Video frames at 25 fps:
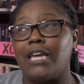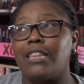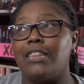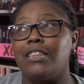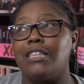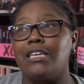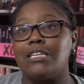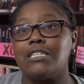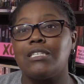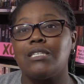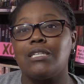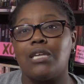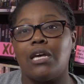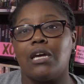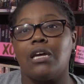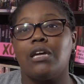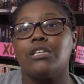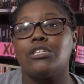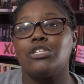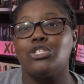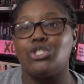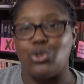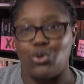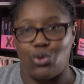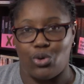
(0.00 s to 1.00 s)
This
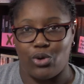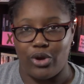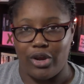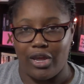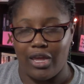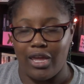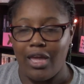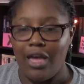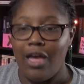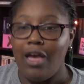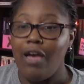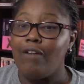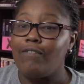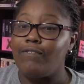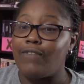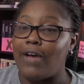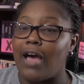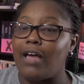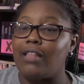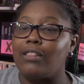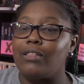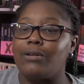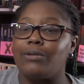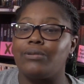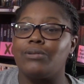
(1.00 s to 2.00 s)
story
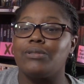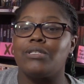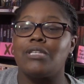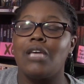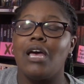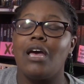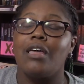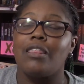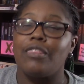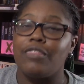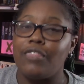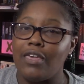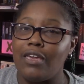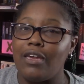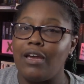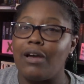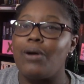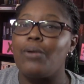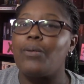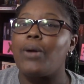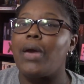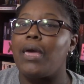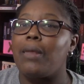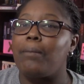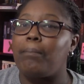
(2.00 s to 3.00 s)
follows
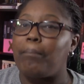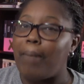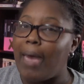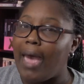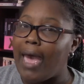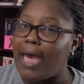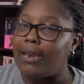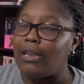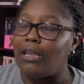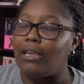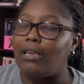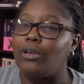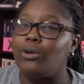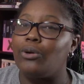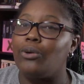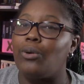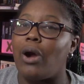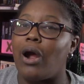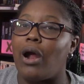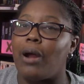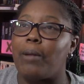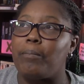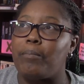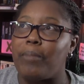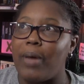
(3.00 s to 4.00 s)
Theo and Maddie, who
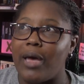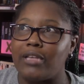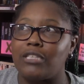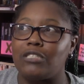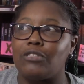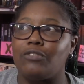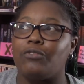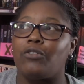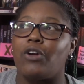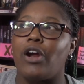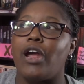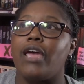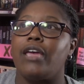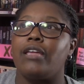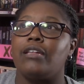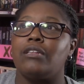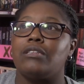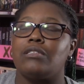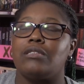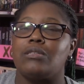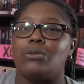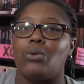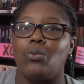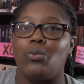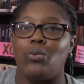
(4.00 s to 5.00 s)
are best
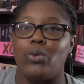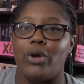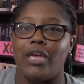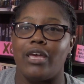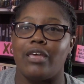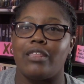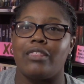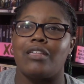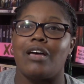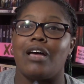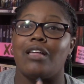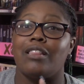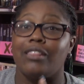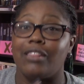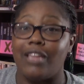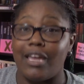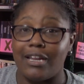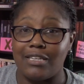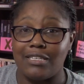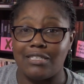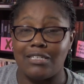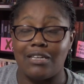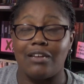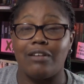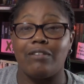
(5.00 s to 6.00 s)
friends with
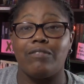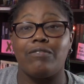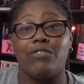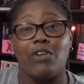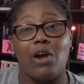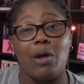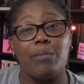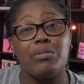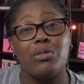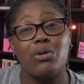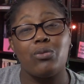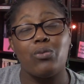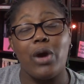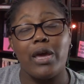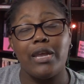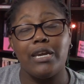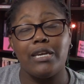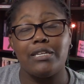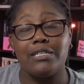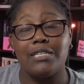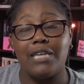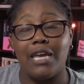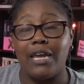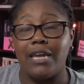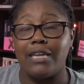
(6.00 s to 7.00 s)
Alexa from The
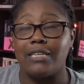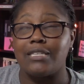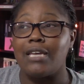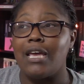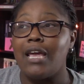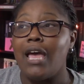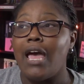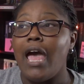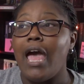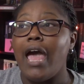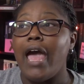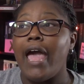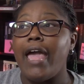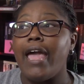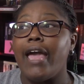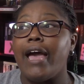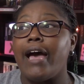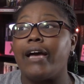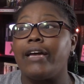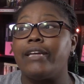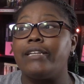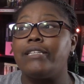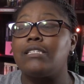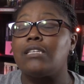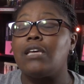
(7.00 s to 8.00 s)
Wedding Date,
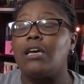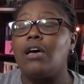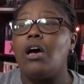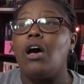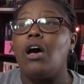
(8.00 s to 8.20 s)
and